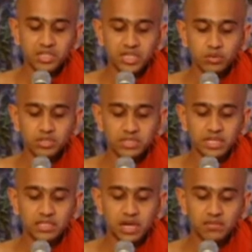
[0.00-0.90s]
the delusion
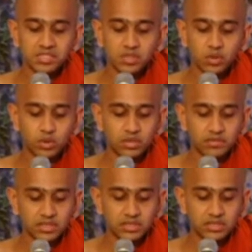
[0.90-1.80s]
that covers the whole
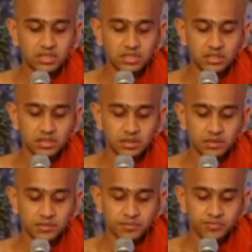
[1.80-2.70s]
world
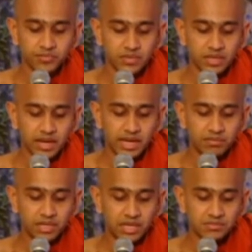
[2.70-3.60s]
and
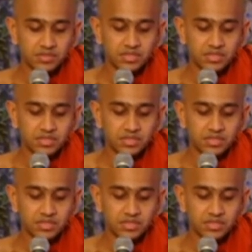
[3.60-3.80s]
become